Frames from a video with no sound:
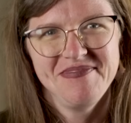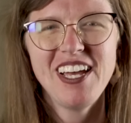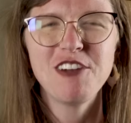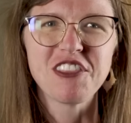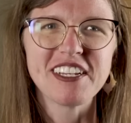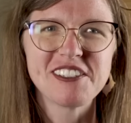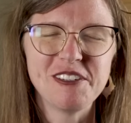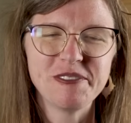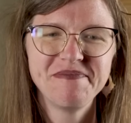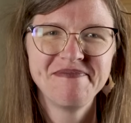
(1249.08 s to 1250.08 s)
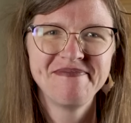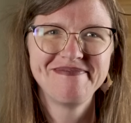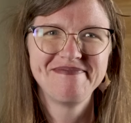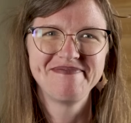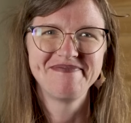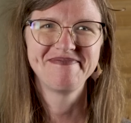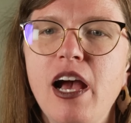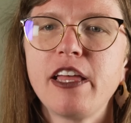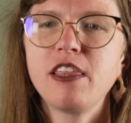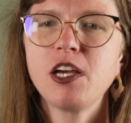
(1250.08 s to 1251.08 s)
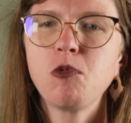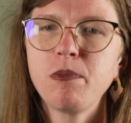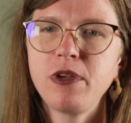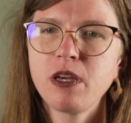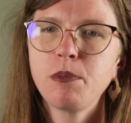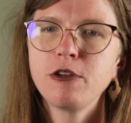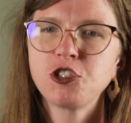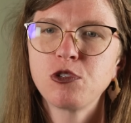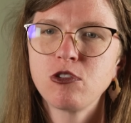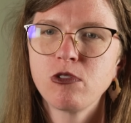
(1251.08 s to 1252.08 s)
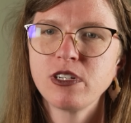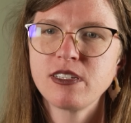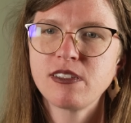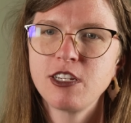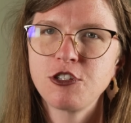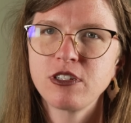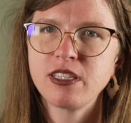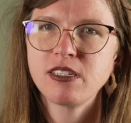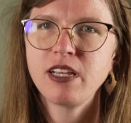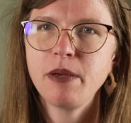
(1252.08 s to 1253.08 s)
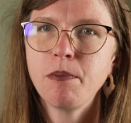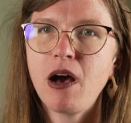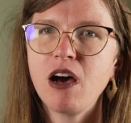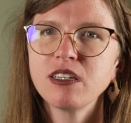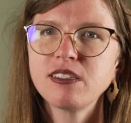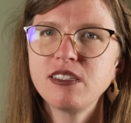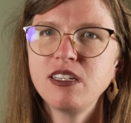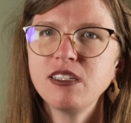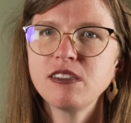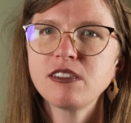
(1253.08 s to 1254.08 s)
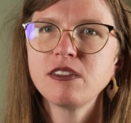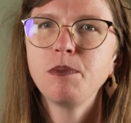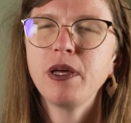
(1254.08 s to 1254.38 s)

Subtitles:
I don't think so. I think we're being pushed towards essentially the same policies,